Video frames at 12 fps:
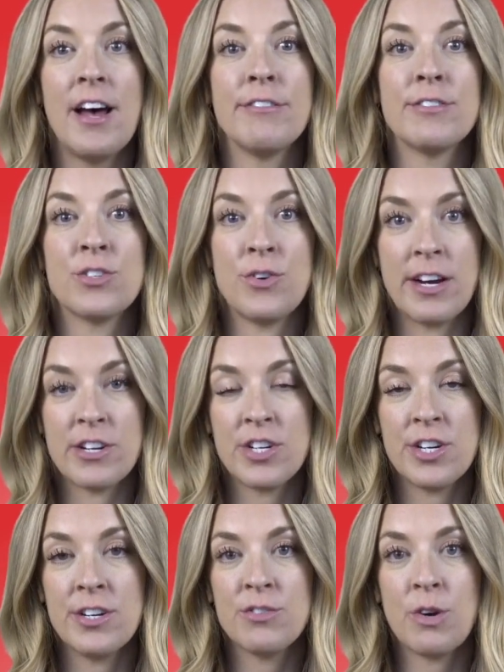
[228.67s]
of
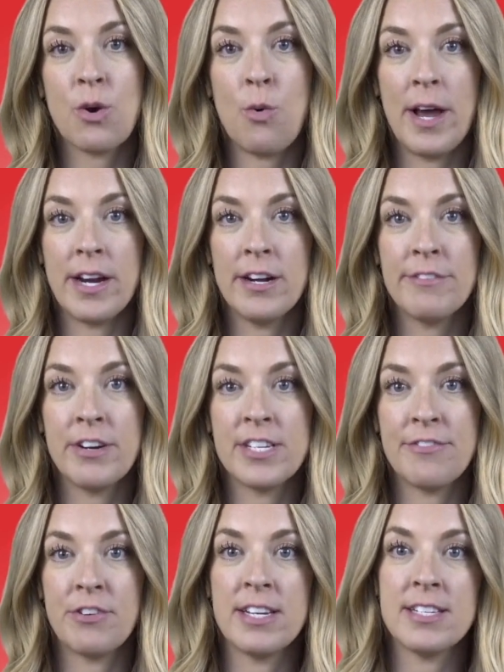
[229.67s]
structures required for
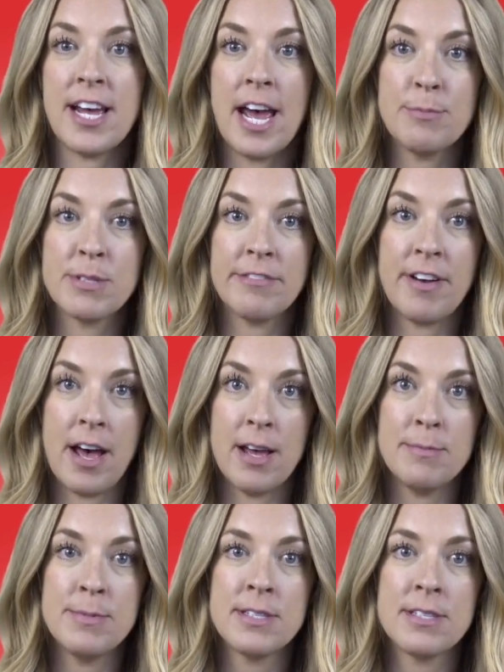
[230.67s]
different types of
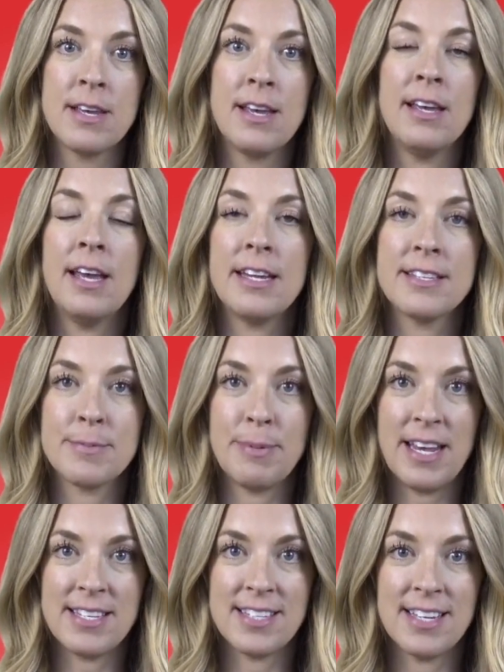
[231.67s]
hubs and
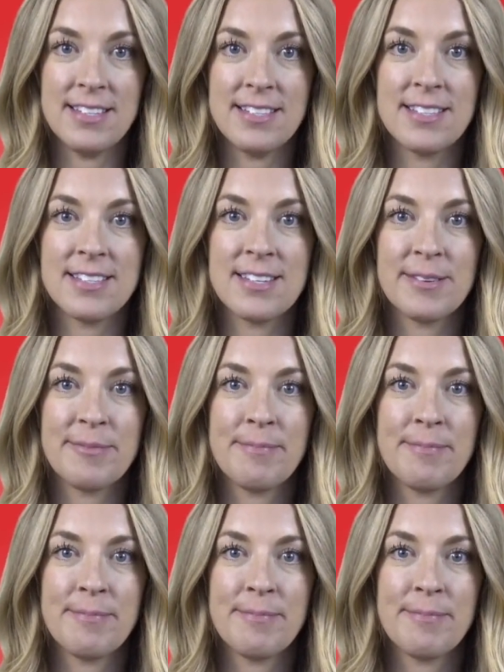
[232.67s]
splices.